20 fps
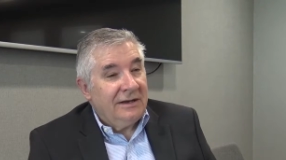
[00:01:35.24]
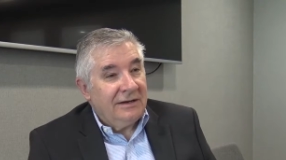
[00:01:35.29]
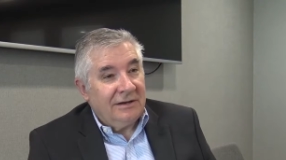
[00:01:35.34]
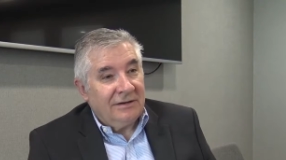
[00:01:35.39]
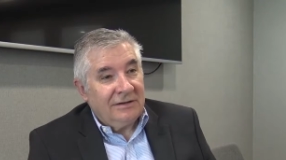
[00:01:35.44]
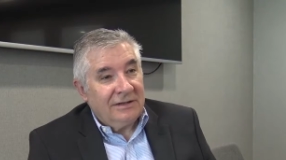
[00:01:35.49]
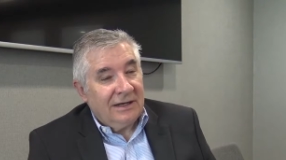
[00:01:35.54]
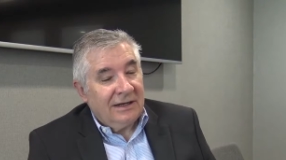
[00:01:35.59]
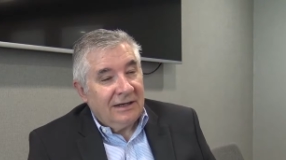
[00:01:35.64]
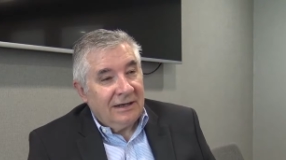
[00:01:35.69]

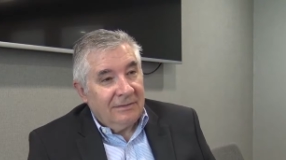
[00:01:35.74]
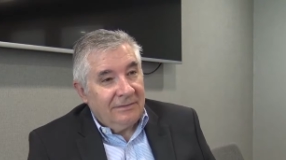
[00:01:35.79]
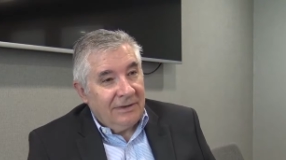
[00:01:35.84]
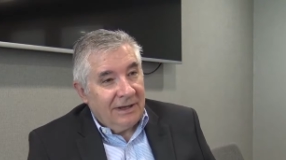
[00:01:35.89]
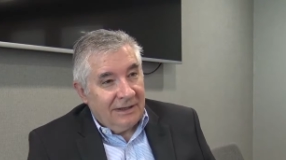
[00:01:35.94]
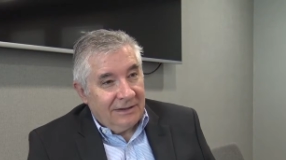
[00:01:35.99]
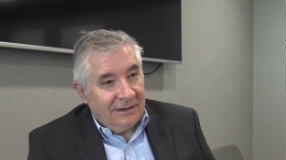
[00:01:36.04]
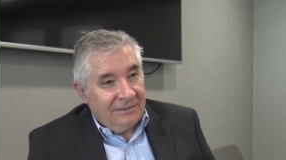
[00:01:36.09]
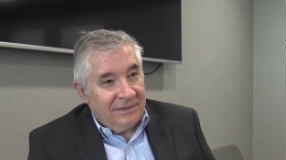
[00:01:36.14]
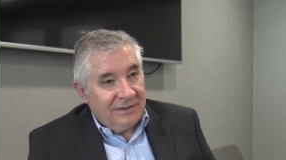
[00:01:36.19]
knows little
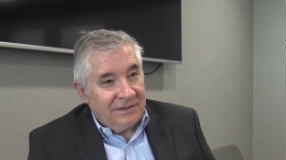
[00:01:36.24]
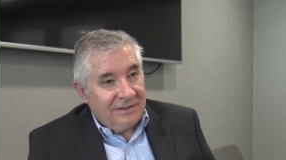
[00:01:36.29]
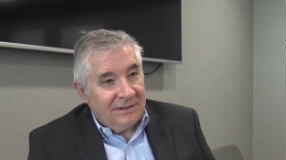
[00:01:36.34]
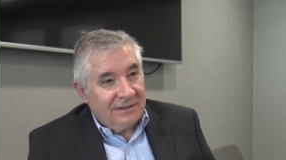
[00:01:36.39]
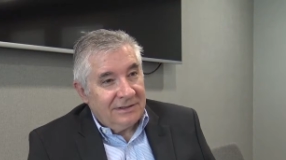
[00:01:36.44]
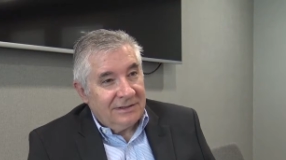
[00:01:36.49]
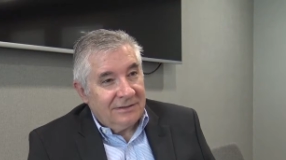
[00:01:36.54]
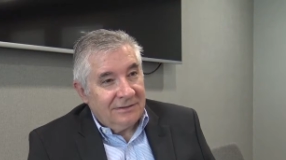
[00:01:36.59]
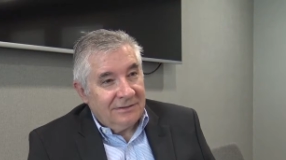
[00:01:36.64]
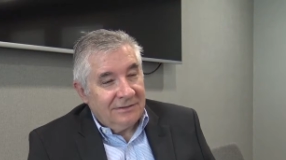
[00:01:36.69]
about the
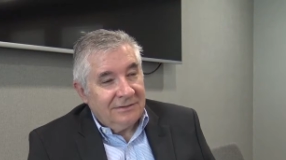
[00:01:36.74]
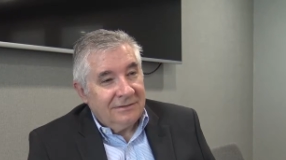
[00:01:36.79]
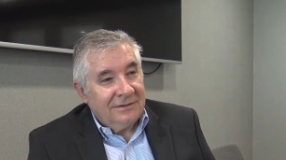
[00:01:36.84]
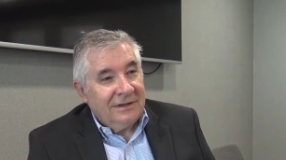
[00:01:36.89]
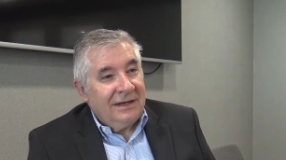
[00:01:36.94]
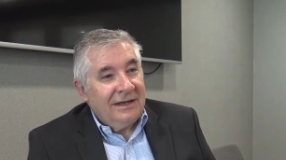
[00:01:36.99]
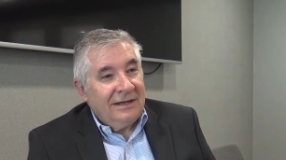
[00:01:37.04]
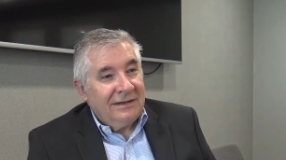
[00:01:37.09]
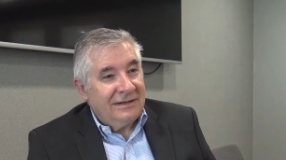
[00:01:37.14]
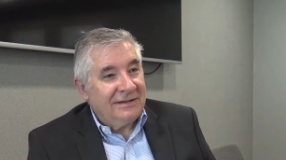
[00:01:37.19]
business school,
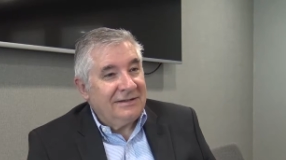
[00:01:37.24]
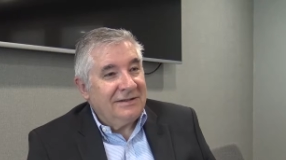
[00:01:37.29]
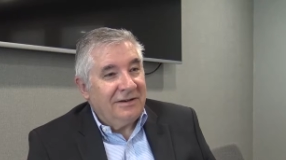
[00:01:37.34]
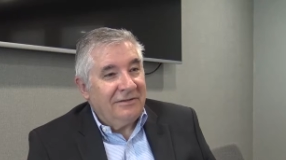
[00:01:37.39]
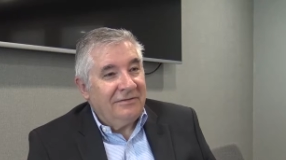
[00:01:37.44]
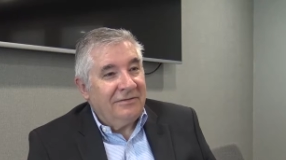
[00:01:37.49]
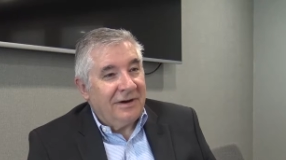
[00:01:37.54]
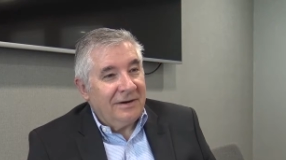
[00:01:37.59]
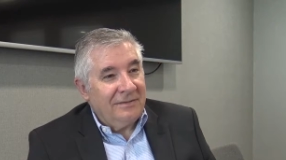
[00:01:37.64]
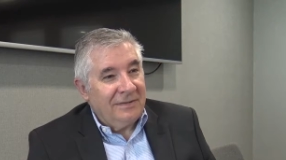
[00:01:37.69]
doesn't
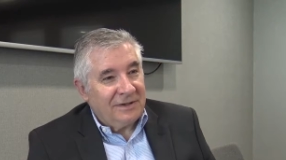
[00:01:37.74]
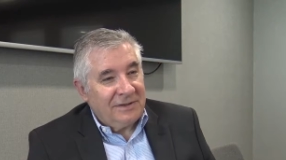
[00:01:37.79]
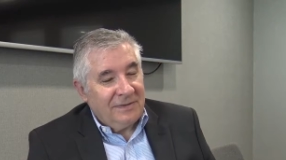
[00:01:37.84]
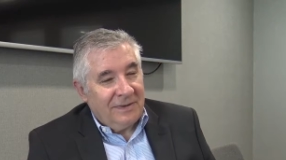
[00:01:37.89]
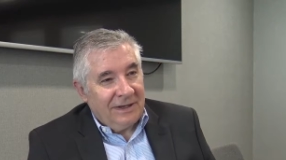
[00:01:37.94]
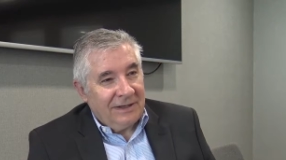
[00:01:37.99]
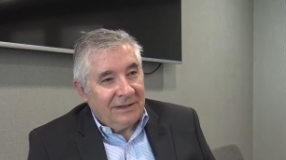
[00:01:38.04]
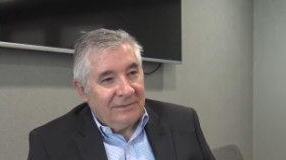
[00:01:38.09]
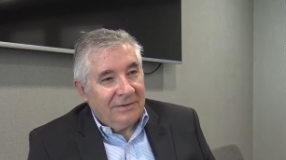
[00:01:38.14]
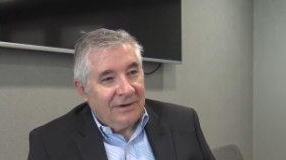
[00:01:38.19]
know very much
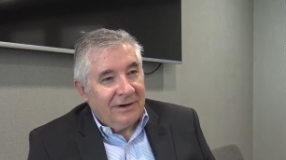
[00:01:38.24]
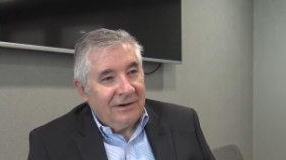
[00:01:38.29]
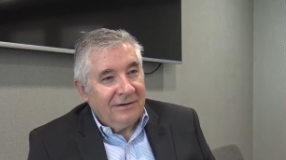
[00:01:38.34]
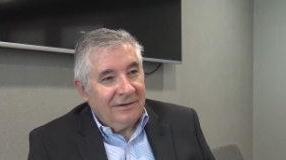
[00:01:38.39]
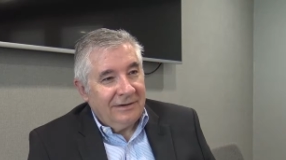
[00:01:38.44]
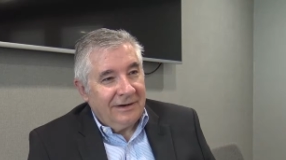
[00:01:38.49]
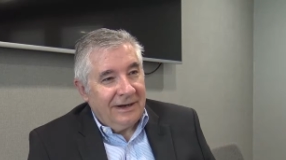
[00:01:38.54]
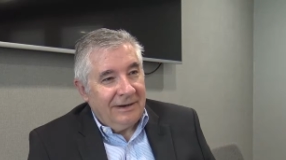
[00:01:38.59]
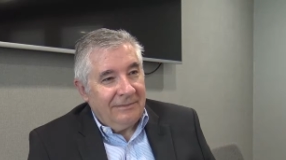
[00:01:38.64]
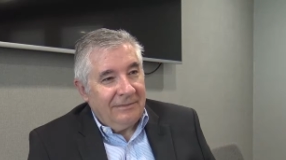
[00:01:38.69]
about the
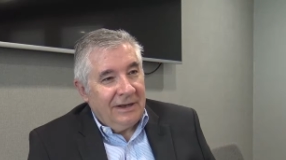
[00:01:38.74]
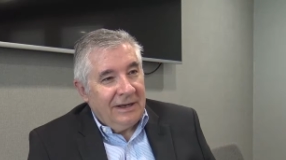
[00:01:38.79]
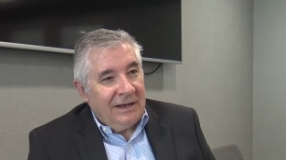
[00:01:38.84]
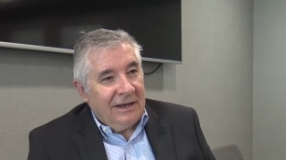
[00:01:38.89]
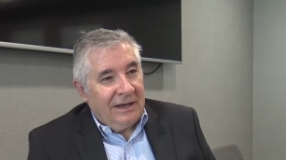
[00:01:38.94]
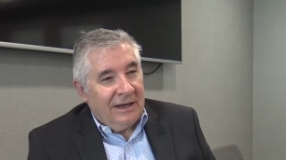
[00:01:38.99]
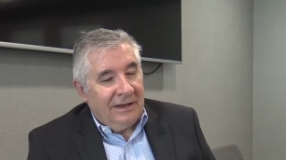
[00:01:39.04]
programme,